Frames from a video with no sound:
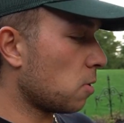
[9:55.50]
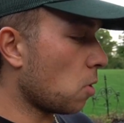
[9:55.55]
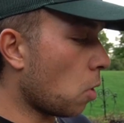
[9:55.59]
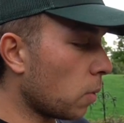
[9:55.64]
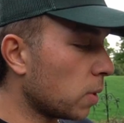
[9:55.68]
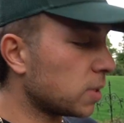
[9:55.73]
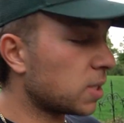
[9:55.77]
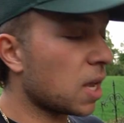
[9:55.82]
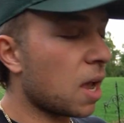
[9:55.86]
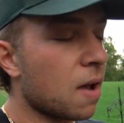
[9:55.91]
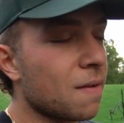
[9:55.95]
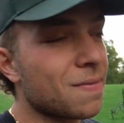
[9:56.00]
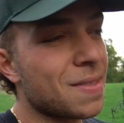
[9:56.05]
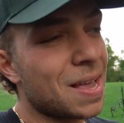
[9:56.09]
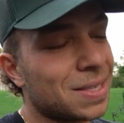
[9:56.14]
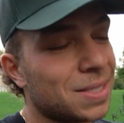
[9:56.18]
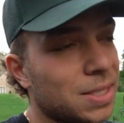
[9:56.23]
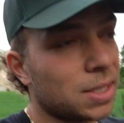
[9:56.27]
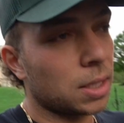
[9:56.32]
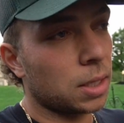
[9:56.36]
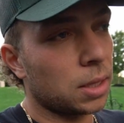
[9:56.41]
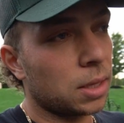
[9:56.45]
always have
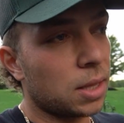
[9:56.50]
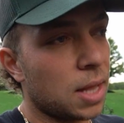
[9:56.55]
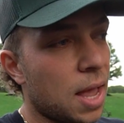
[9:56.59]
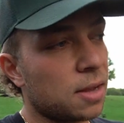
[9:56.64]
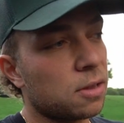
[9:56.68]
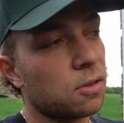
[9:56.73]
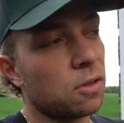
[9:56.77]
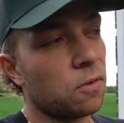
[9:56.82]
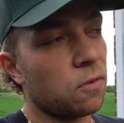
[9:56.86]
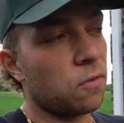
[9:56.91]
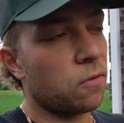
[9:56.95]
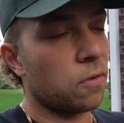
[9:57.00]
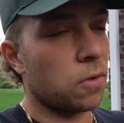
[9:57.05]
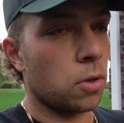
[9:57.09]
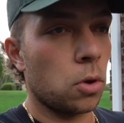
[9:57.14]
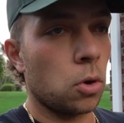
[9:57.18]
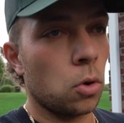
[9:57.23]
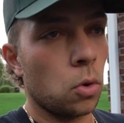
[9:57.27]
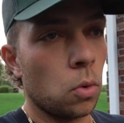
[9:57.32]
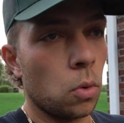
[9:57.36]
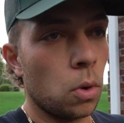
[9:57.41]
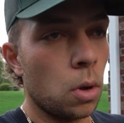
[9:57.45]
that select
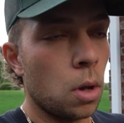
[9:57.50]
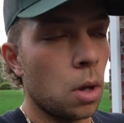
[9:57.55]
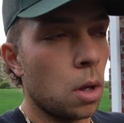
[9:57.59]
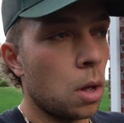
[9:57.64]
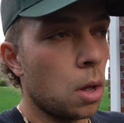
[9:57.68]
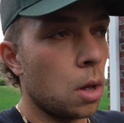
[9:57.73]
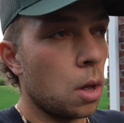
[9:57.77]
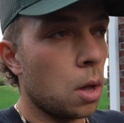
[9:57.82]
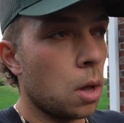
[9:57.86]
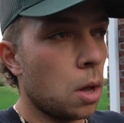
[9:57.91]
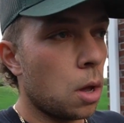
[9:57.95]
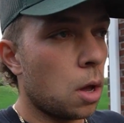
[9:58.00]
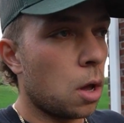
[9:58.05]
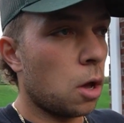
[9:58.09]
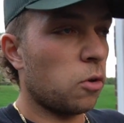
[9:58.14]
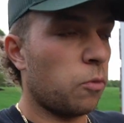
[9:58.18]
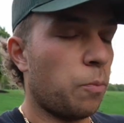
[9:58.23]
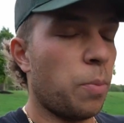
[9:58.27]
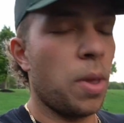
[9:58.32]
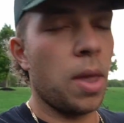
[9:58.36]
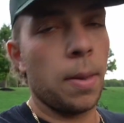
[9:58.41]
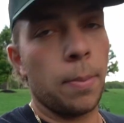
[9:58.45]
few
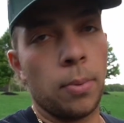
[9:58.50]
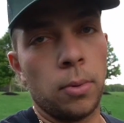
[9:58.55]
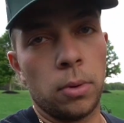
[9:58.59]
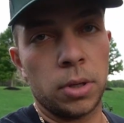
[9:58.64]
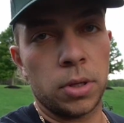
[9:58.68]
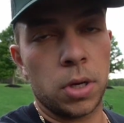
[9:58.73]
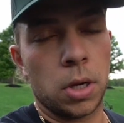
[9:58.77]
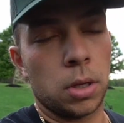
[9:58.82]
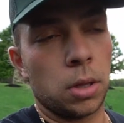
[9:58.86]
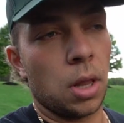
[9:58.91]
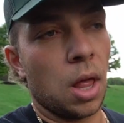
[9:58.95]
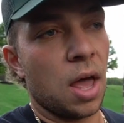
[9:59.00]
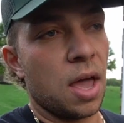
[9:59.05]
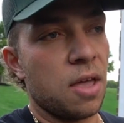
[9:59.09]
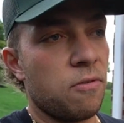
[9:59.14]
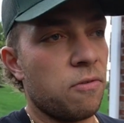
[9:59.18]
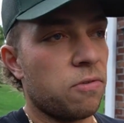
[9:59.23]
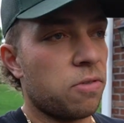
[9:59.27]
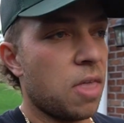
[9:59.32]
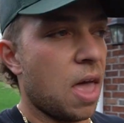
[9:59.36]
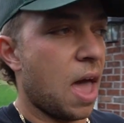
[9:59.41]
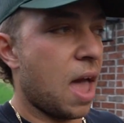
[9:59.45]
of people in your
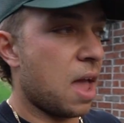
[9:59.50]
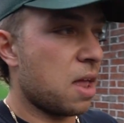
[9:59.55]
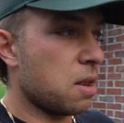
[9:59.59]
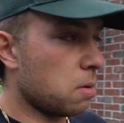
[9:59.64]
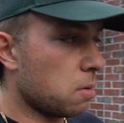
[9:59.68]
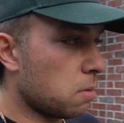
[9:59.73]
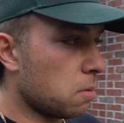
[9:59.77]
life that